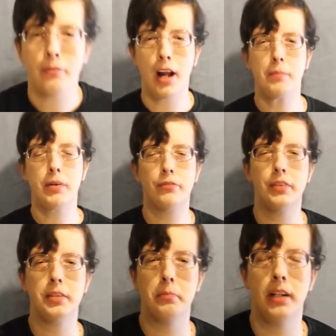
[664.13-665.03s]
my wrap up
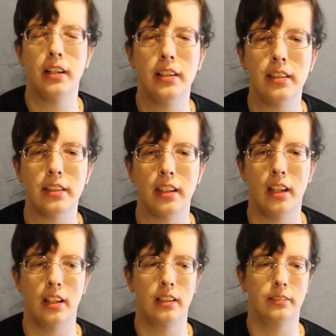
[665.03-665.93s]
for the month.
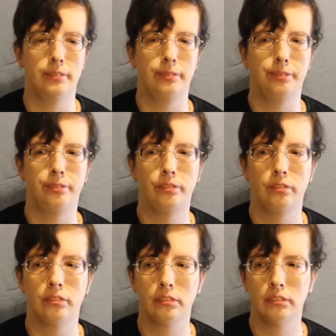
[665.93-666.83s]
Um,
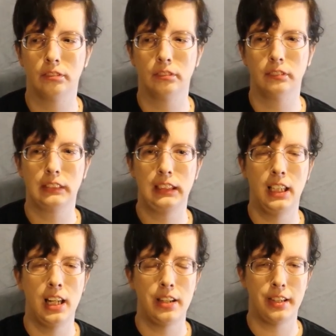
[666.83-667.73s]

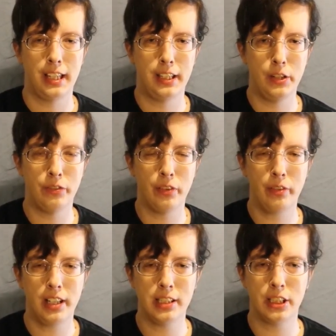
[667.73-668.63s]
thank you for
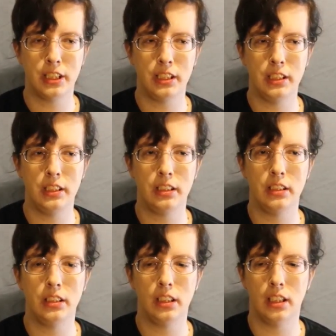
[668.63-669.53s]

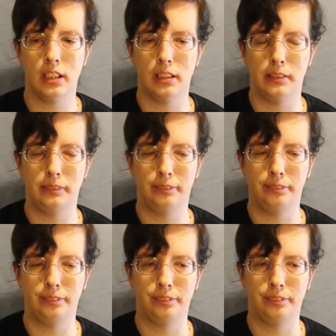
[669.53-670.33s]
watching. Um,